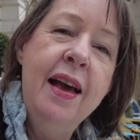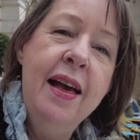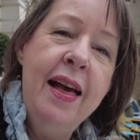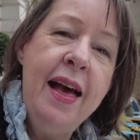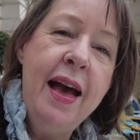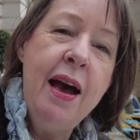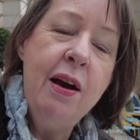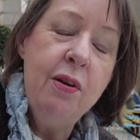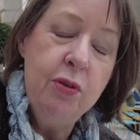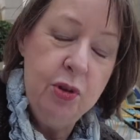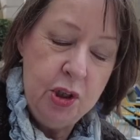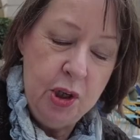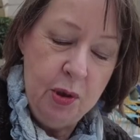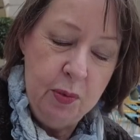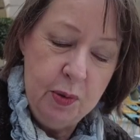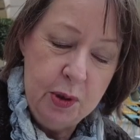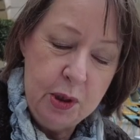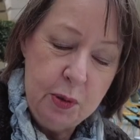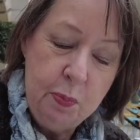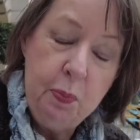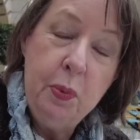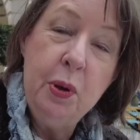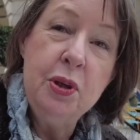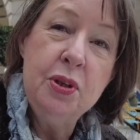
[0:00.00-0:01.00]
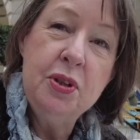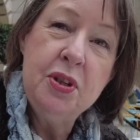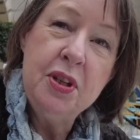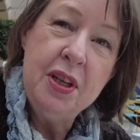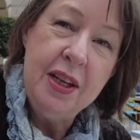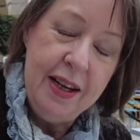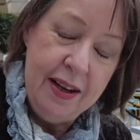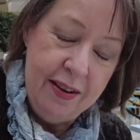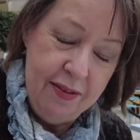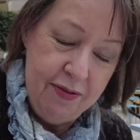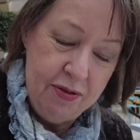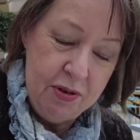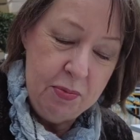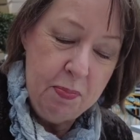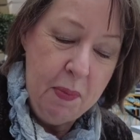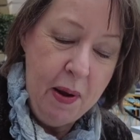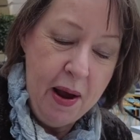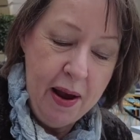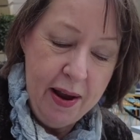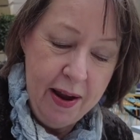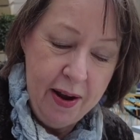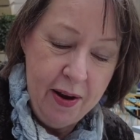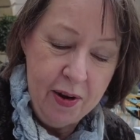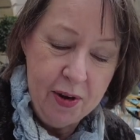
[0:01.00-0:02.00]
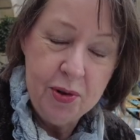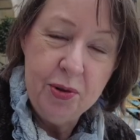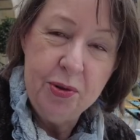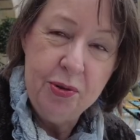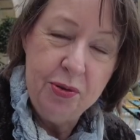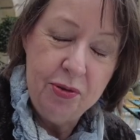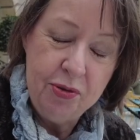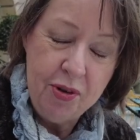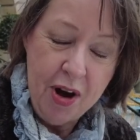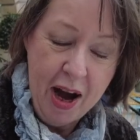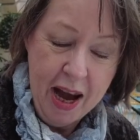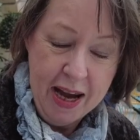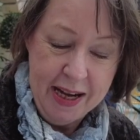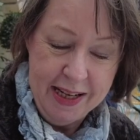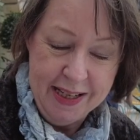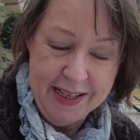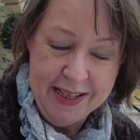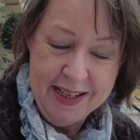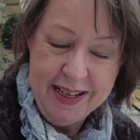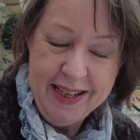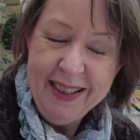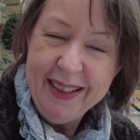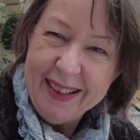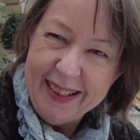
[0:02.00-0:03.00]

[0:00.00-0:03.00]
how she was perceived by her good friend.